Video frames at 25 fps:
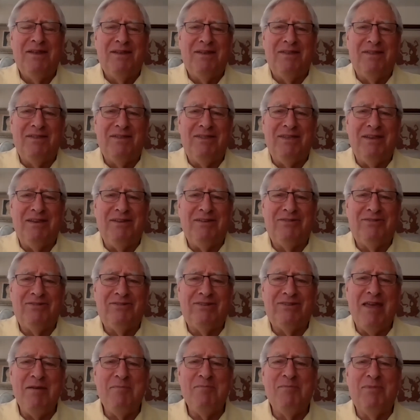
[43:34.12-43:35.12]
the
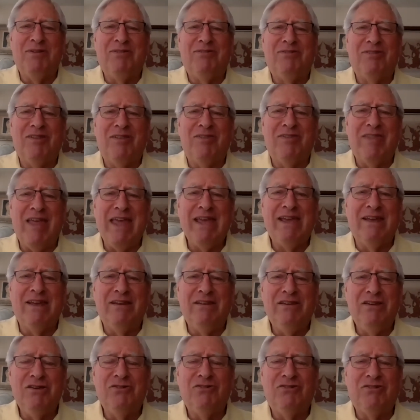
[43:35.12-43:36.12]
statements that they can
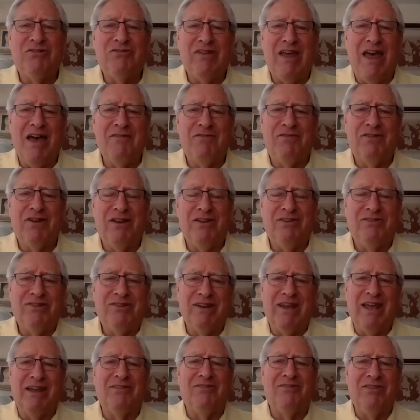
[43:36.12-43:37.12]
use as evidence
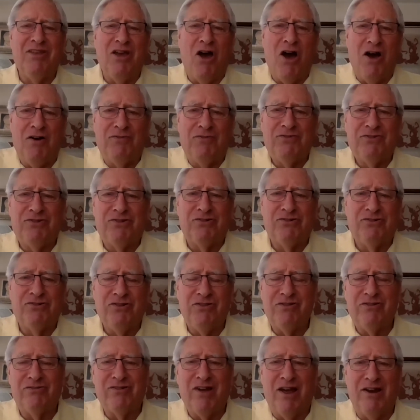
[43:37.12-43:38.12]
against the officers who
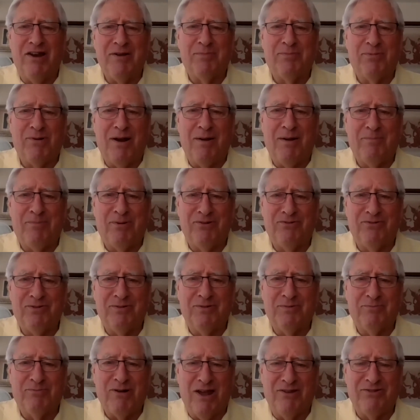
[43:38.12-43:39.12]
they're trying to
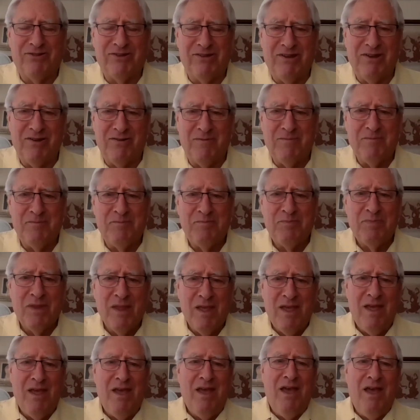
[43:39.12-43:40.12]
prosecute.
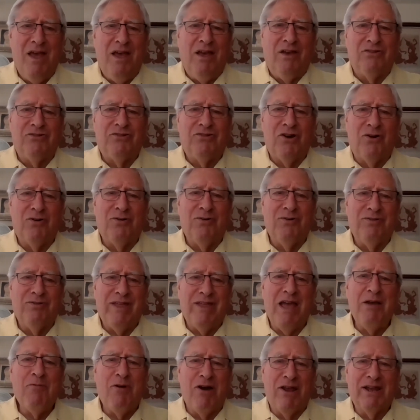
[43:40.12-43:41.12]
So
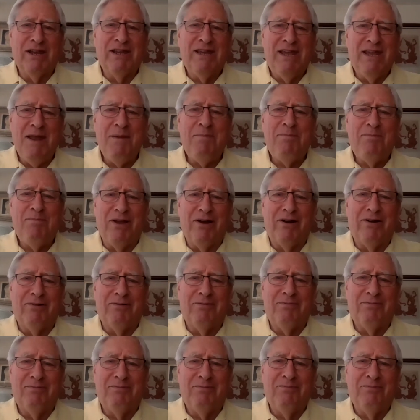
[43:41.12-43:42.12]
they want to keep their
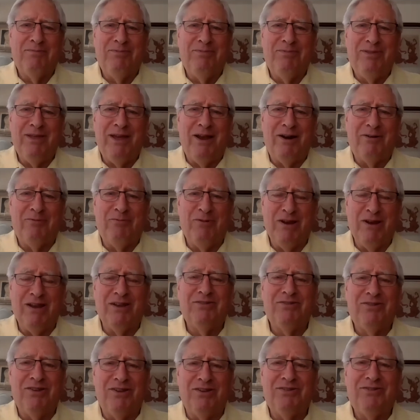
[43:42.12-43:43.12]

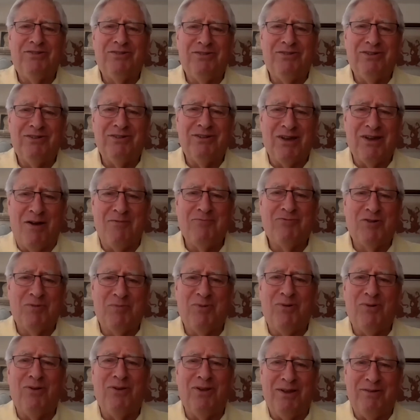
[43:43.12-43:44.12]
witnesses
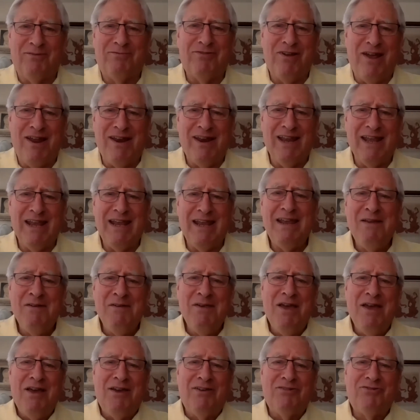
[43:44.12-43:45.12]
comfortable and friendly.
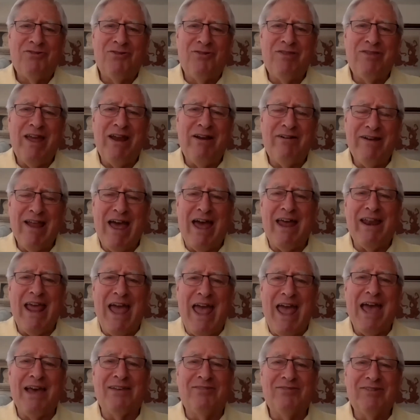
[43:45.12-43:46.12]
So they are not
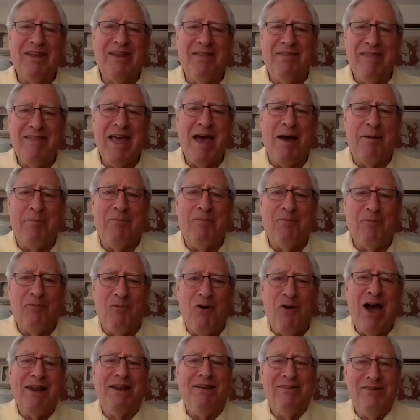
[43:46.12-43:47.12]
asking them,
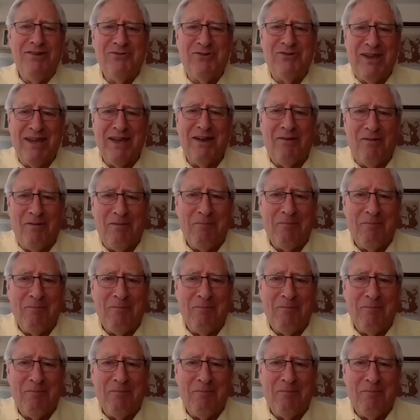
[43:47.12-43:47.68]
why did you kill?